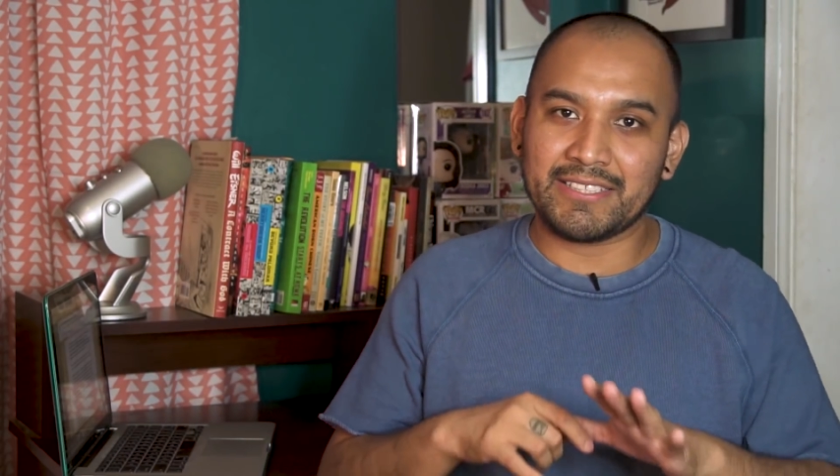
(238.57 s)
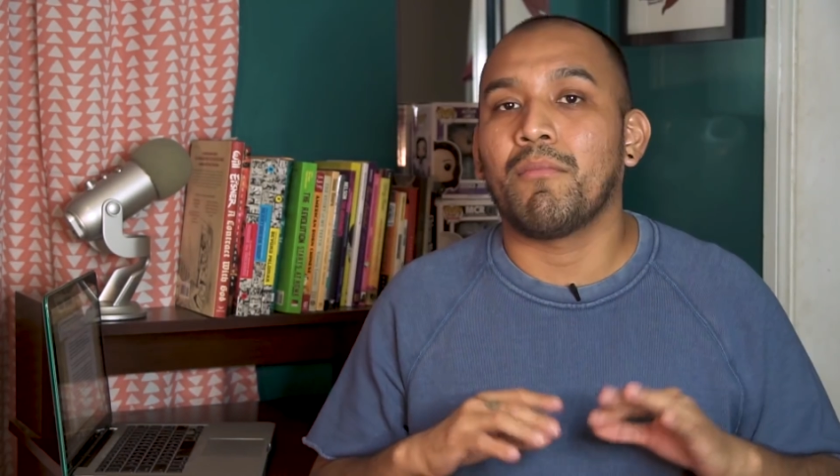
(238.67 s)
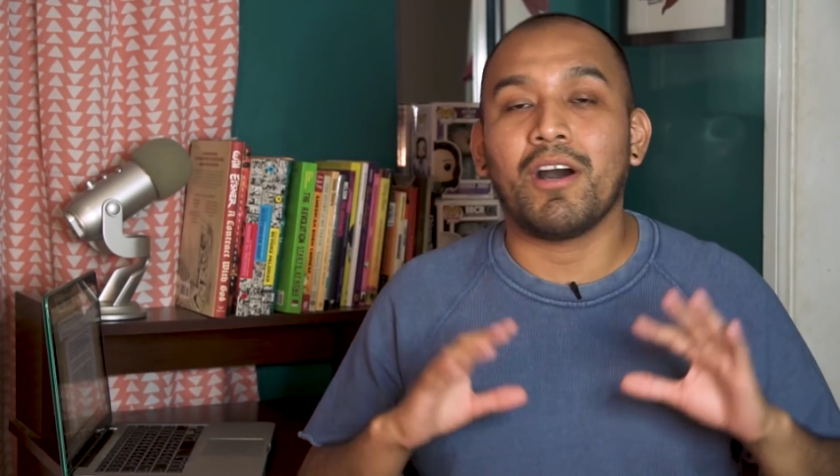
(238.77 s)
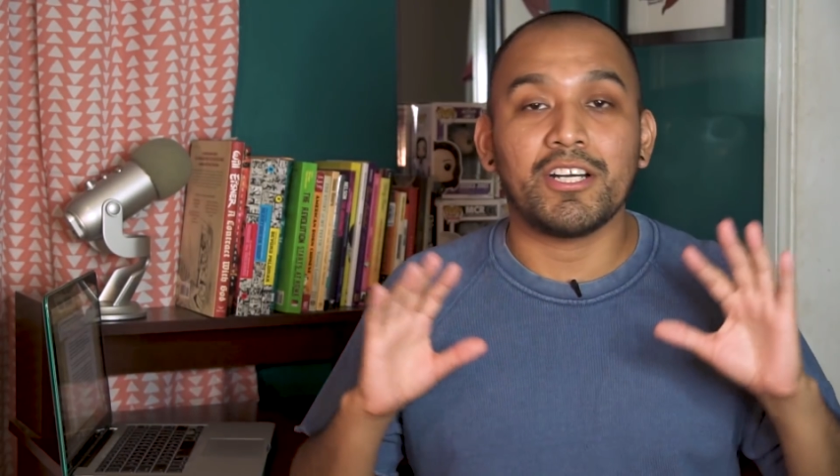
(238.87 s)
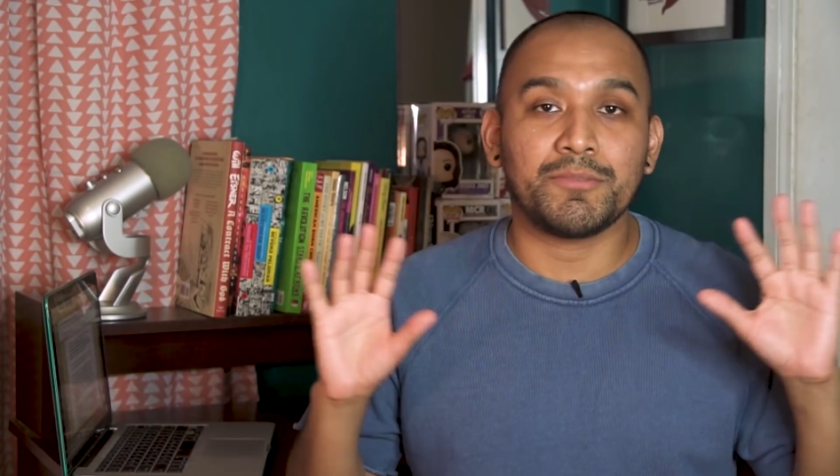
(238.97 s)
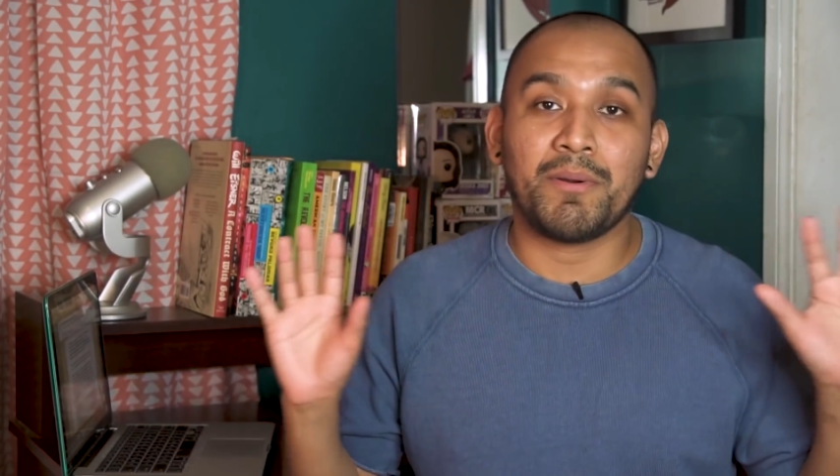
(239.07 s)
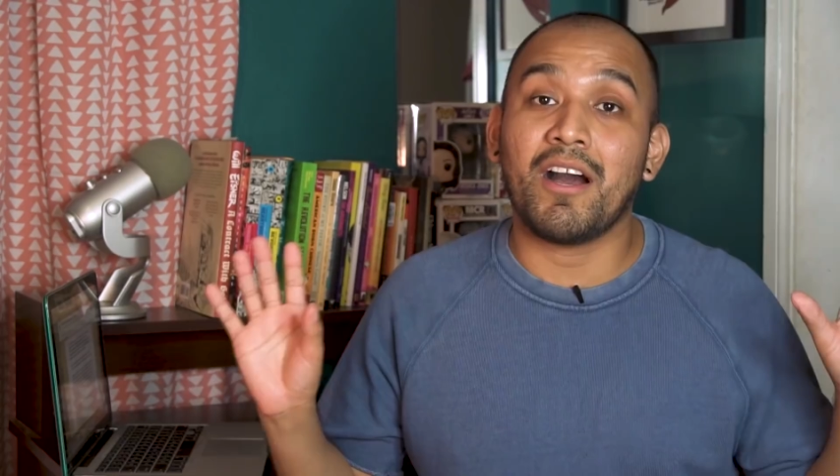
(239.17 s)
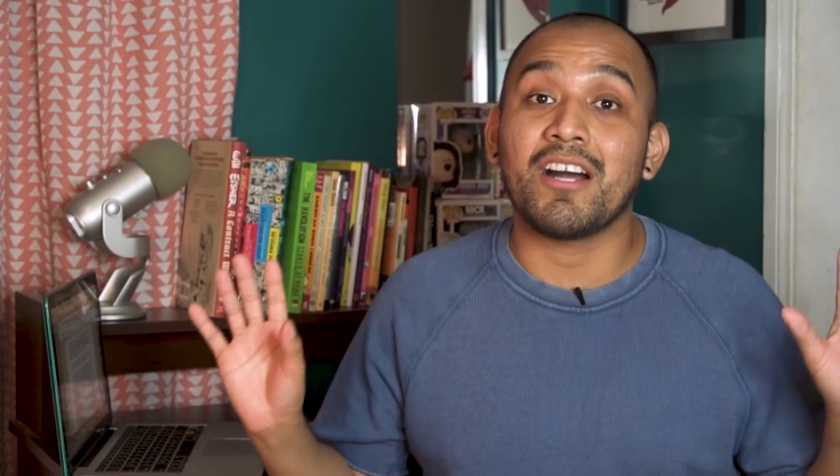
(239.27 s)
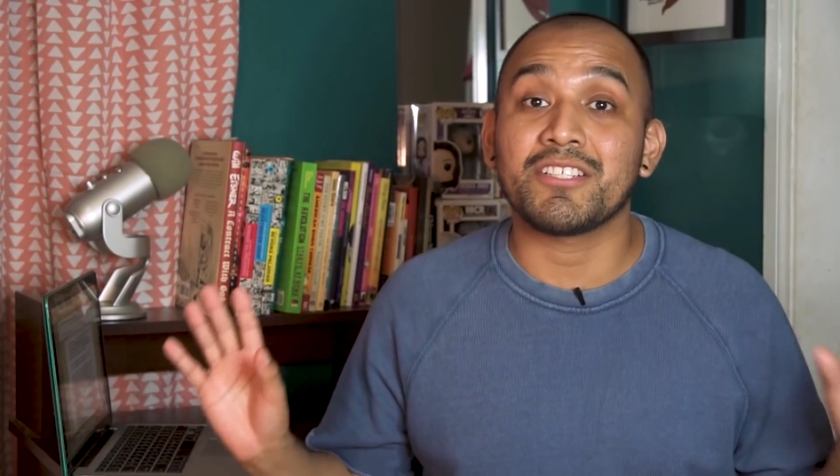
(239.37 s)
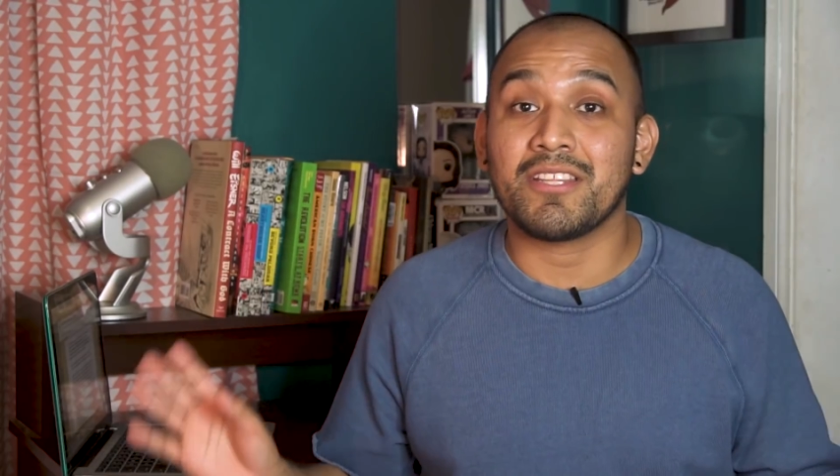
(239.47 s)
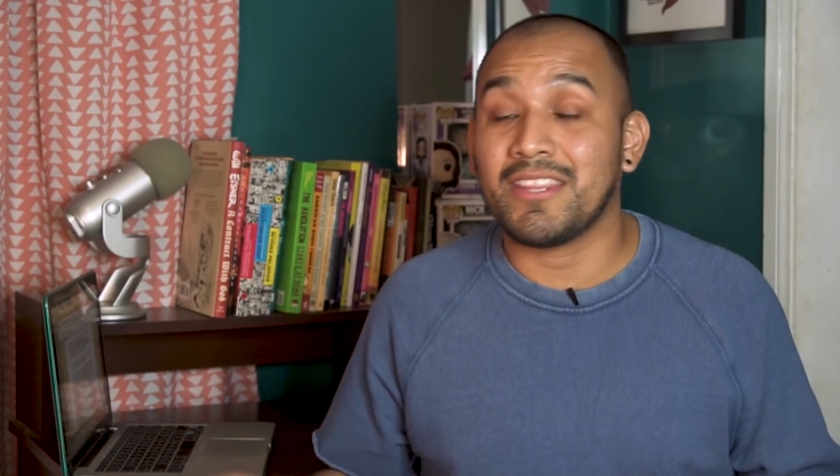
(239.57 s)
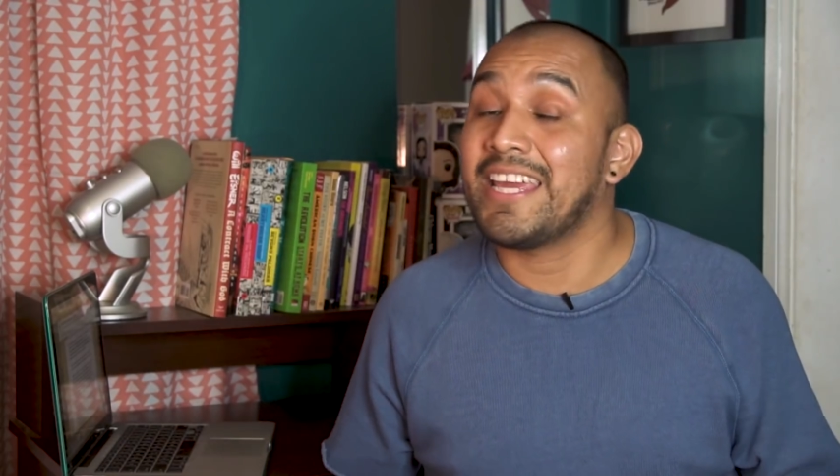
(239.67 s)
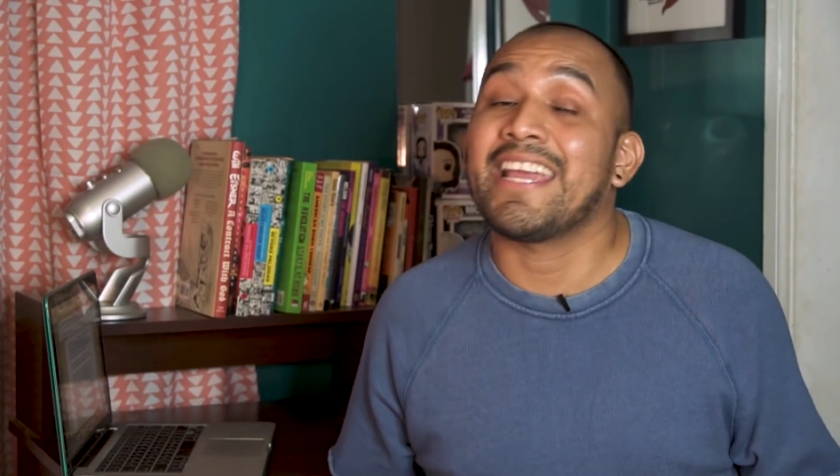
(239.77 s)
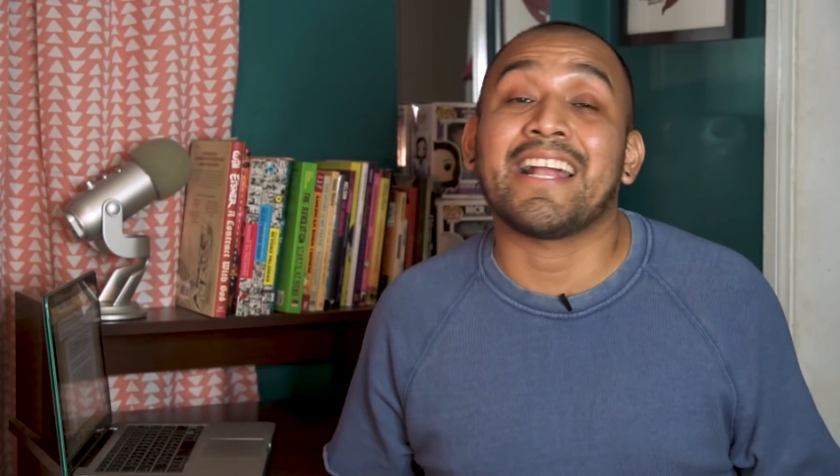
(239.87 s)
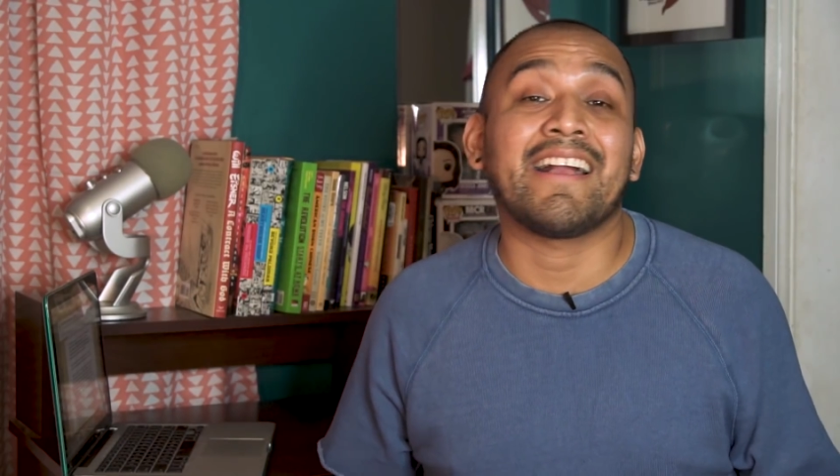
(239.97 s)
mosh posh
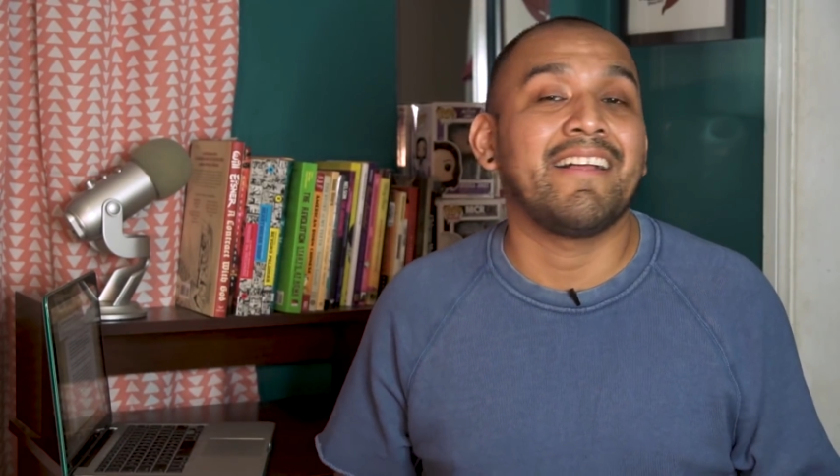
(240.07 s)
thing,